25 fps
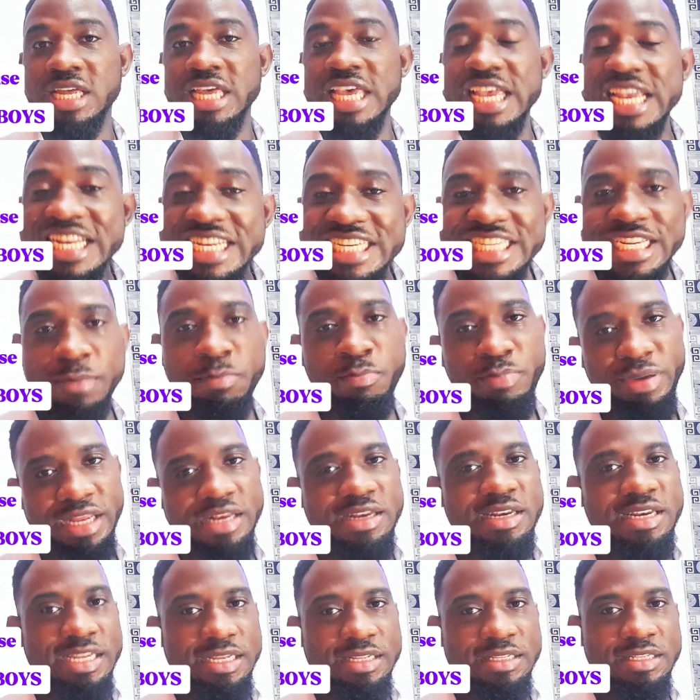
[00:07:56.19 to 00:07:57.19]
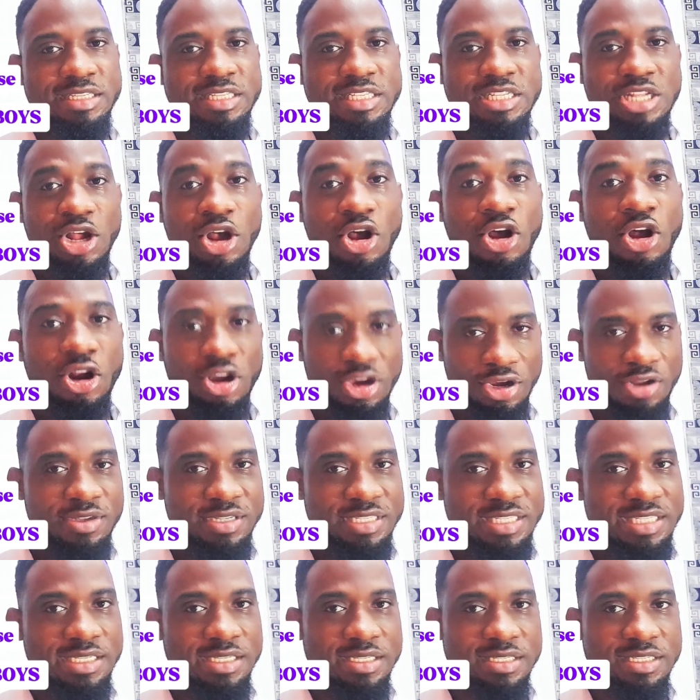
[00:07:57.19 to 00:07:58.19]
independent
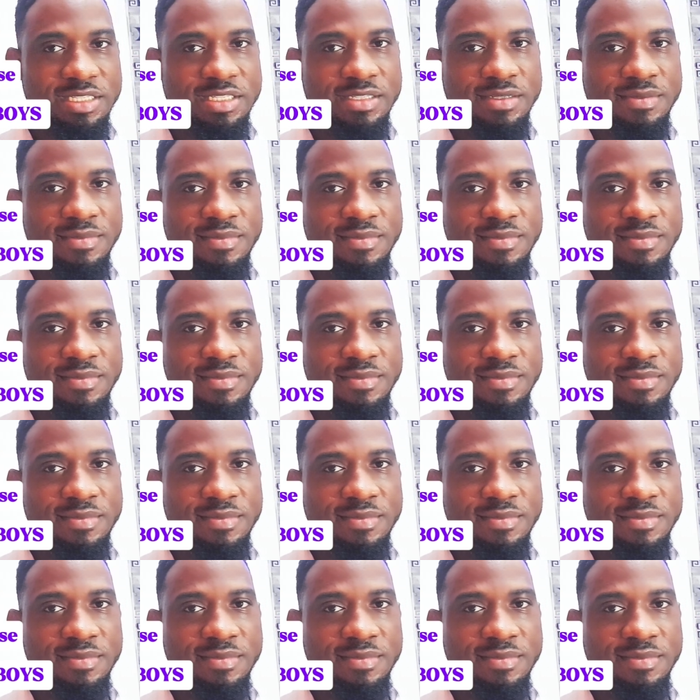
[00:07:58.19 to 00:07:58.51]
clauses.